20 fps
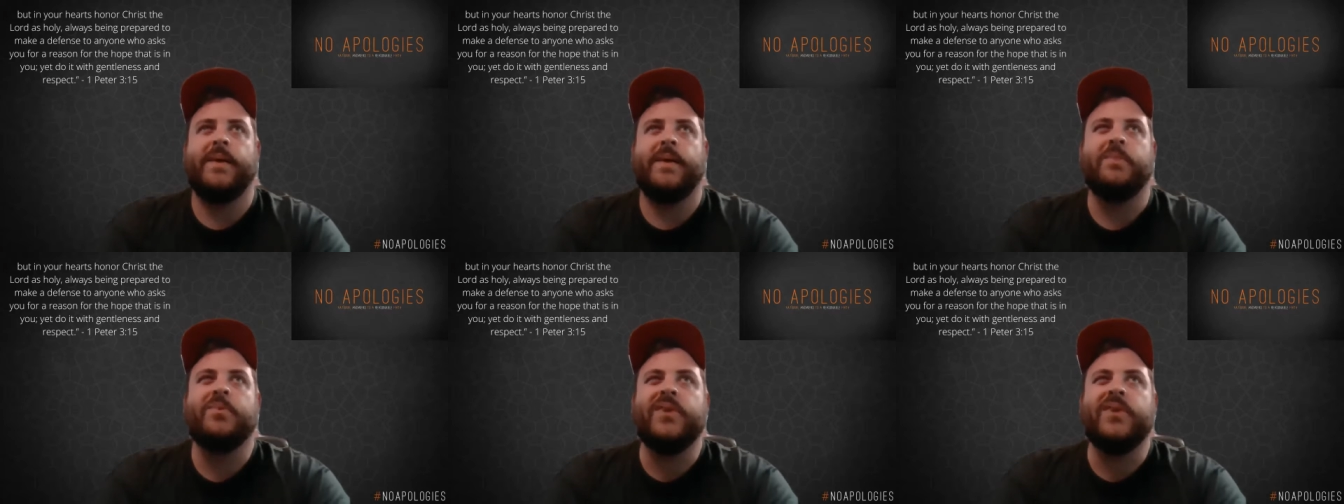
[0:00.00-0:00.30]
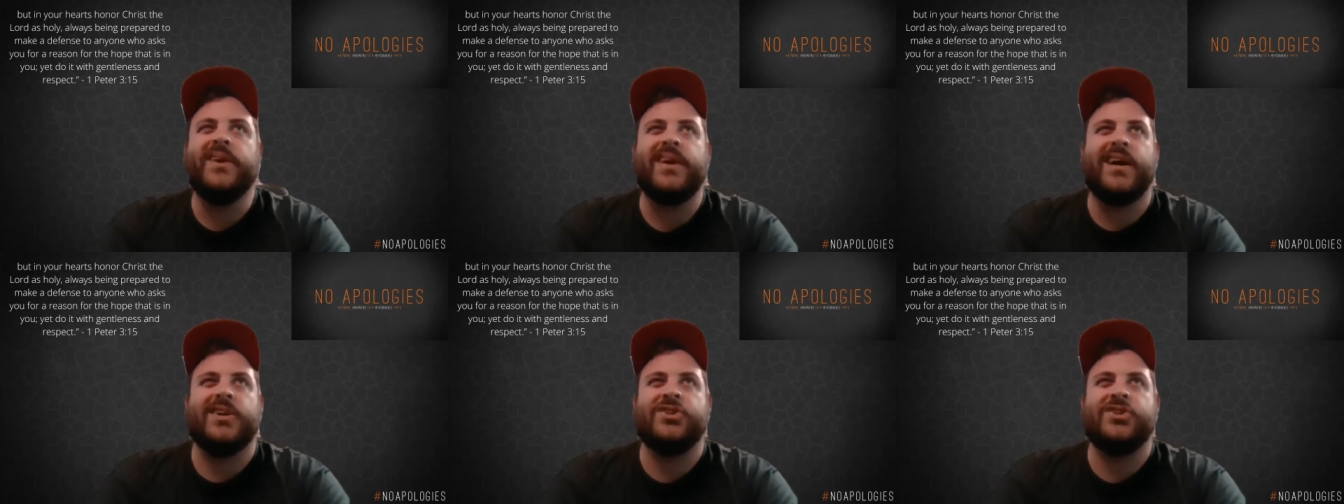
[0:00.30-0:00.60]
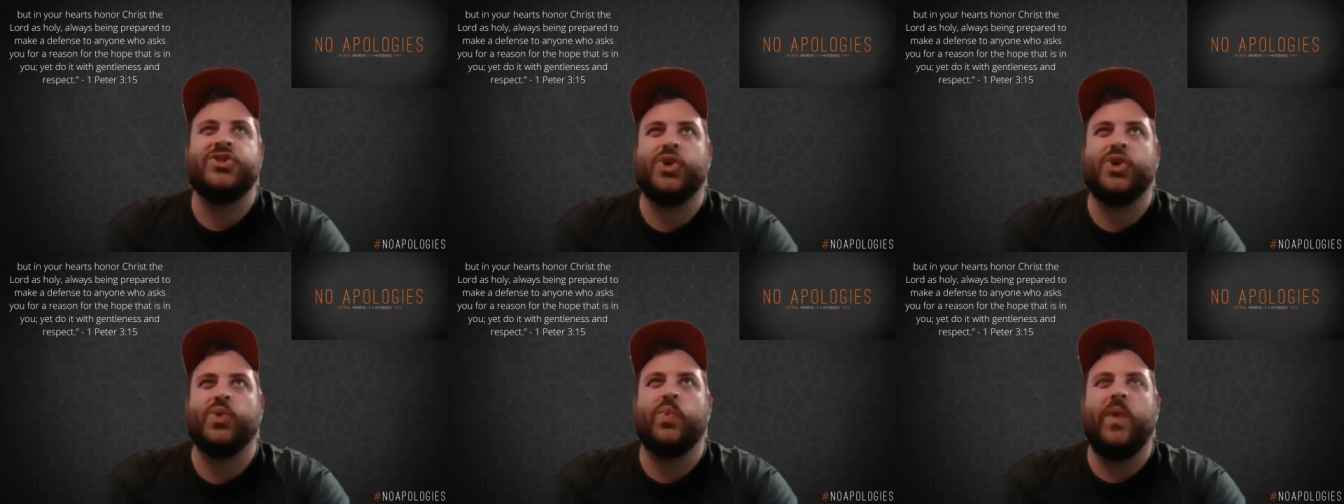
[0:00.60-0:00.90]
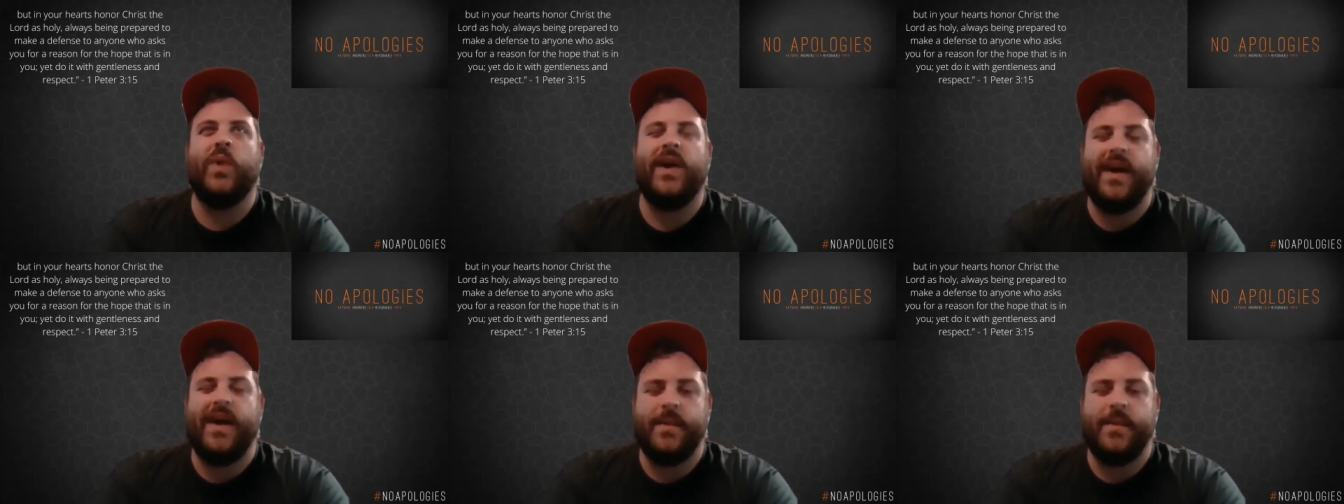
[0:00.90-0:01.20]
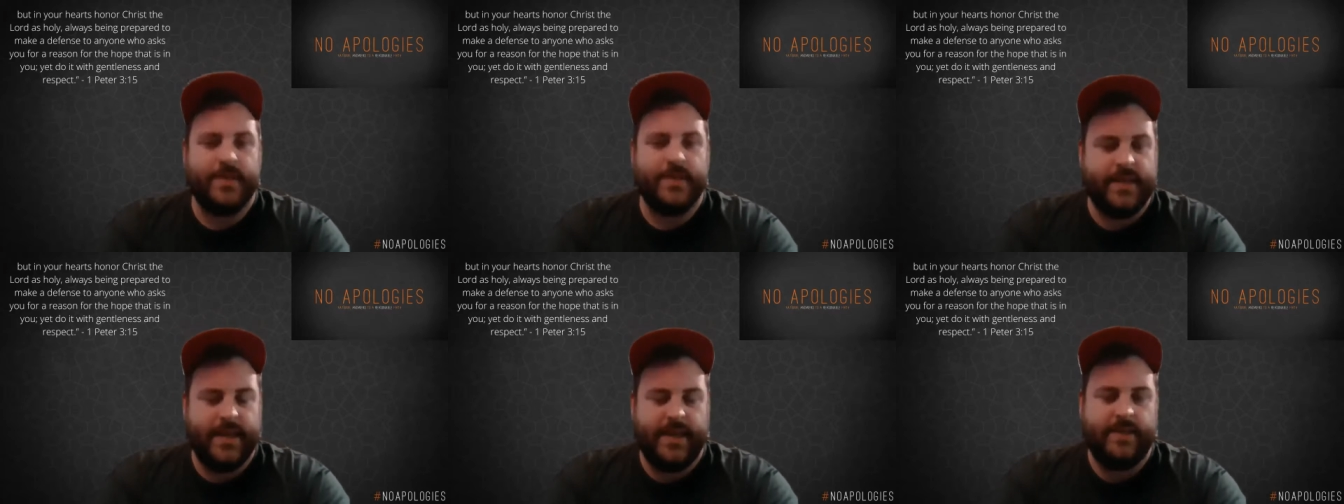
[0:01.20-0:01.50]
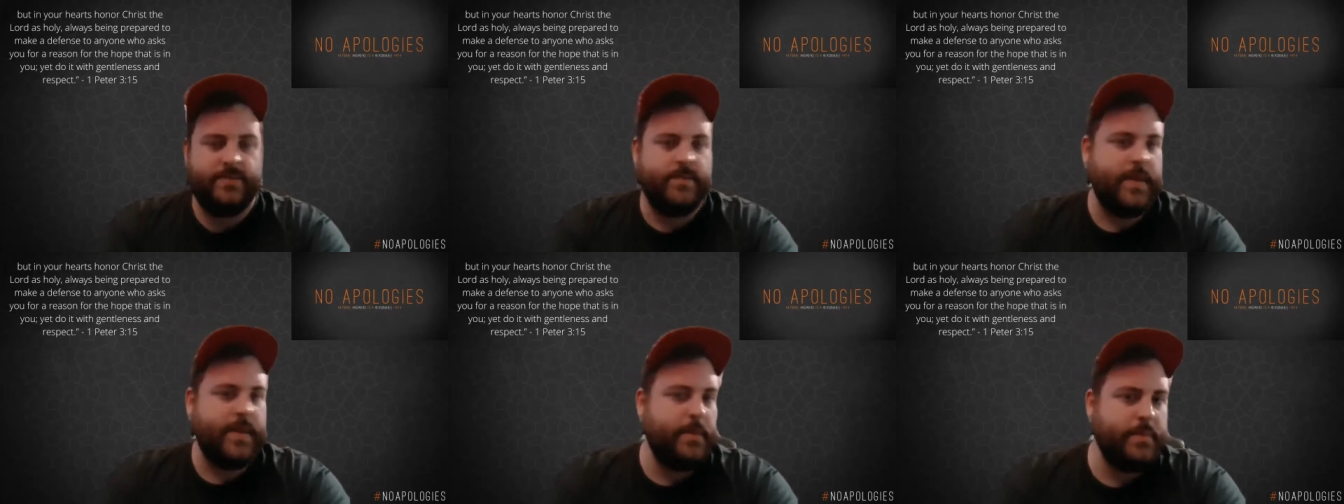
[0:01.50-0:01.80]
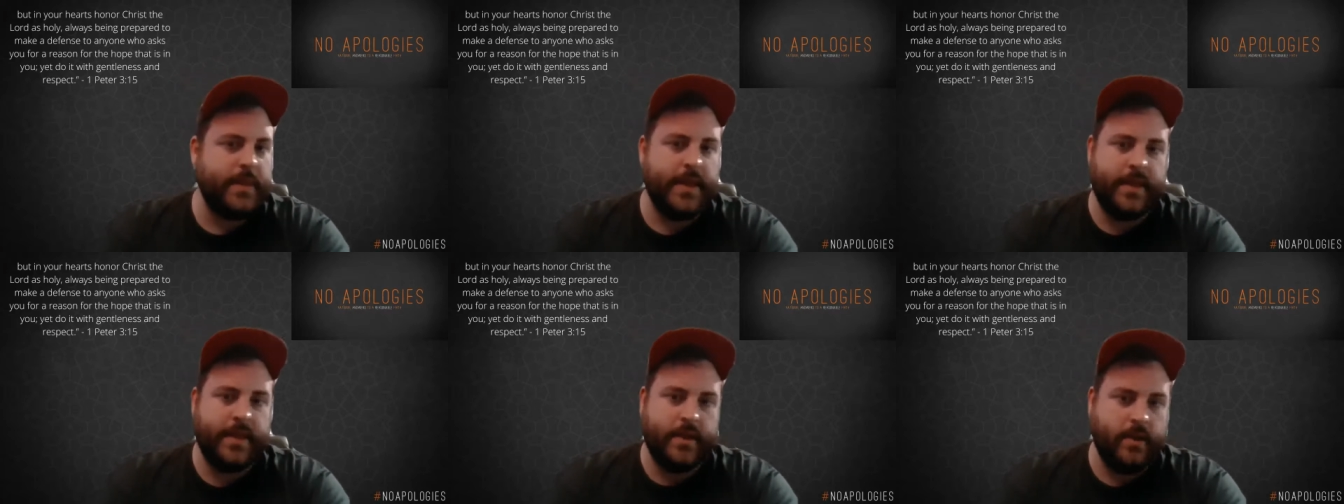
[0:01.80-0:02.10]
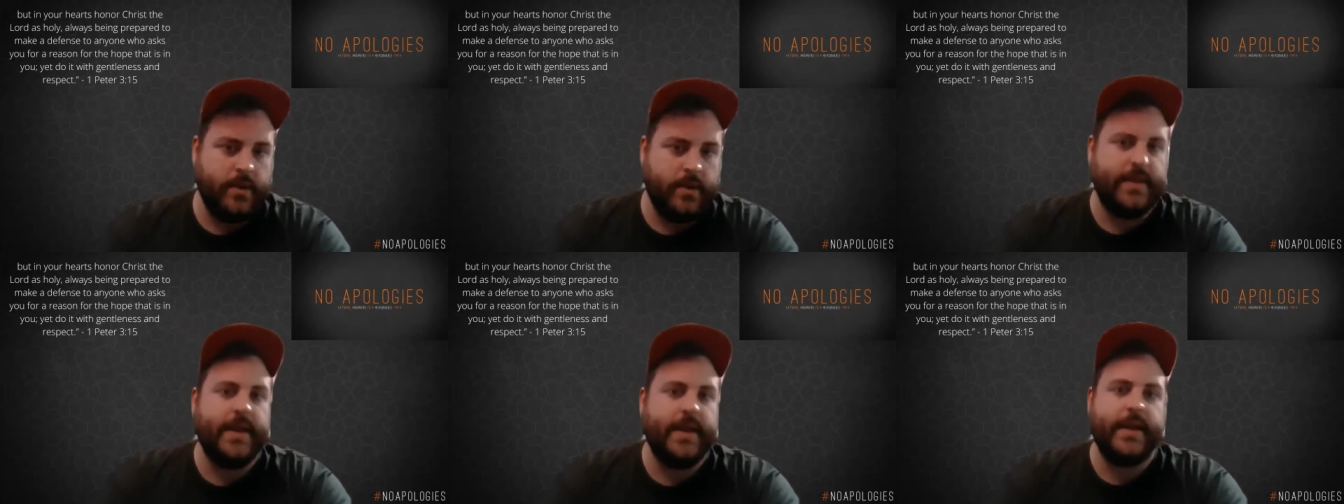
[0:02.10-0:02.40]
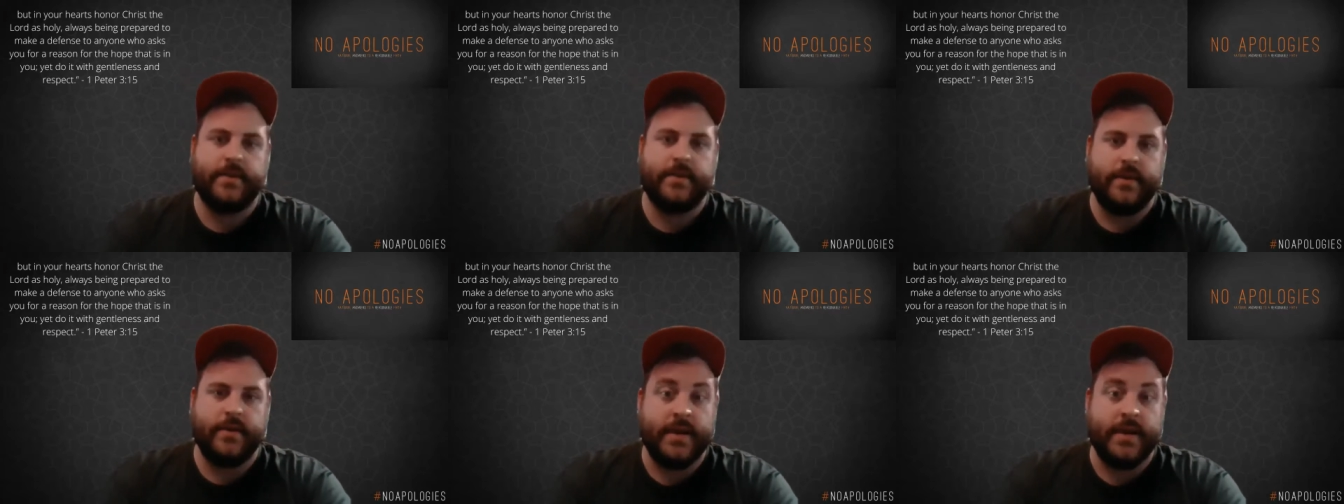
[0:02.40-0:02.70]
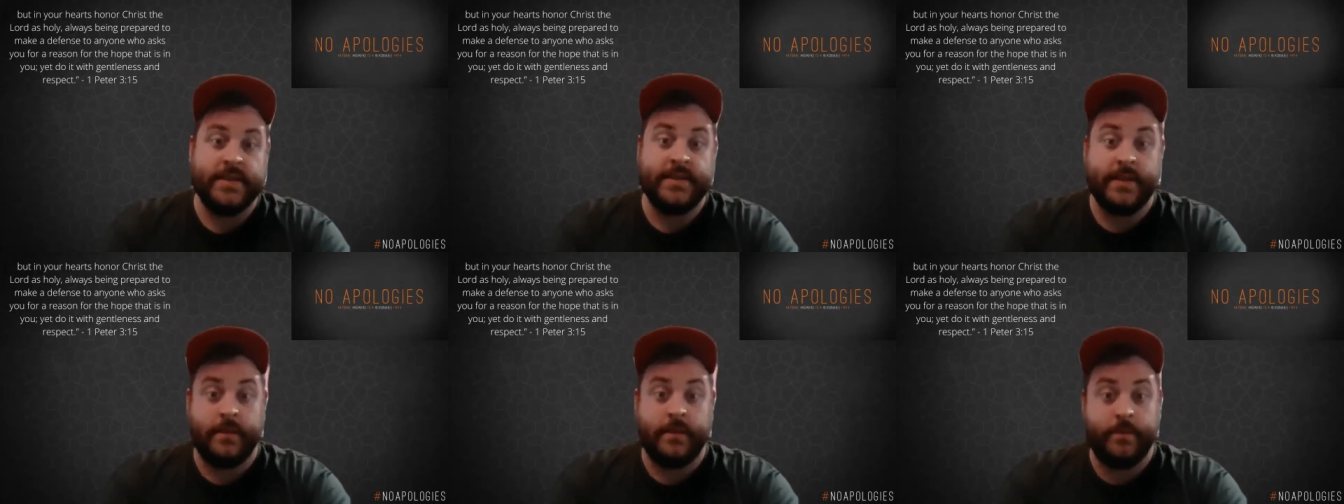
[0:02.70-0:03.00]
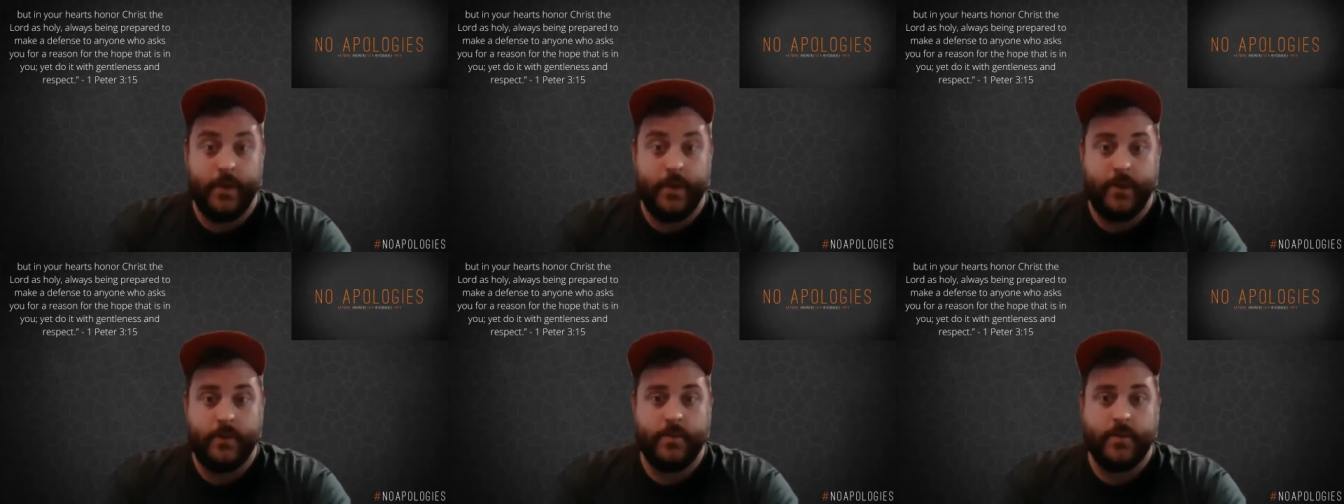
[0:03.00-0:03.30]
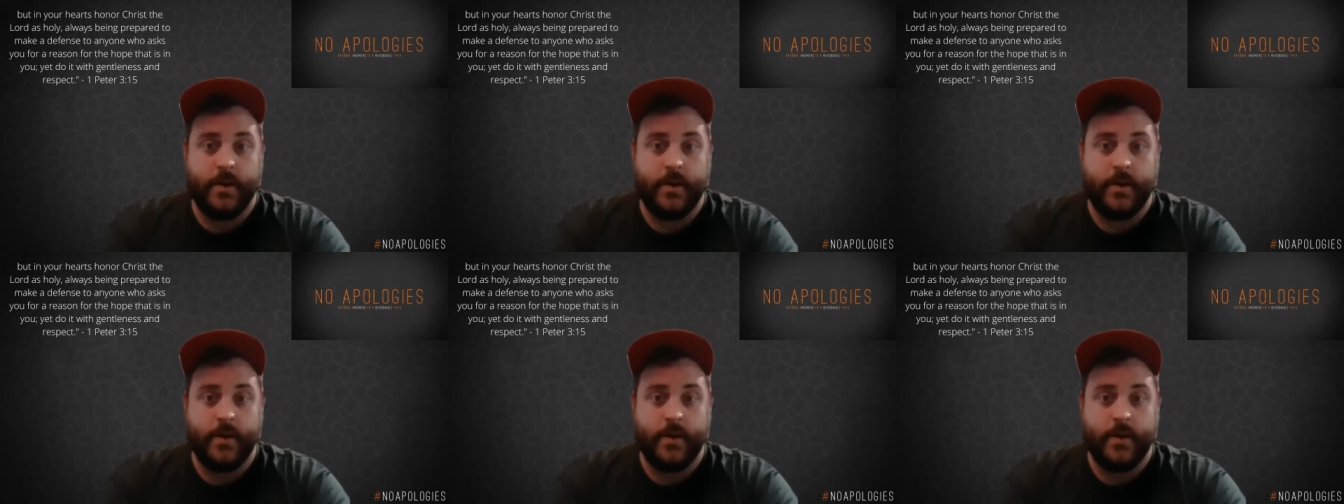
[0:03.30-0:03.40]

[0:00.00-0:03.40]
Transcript: I'm really not sure what I believe." Maybe like you're in that agnostic boat.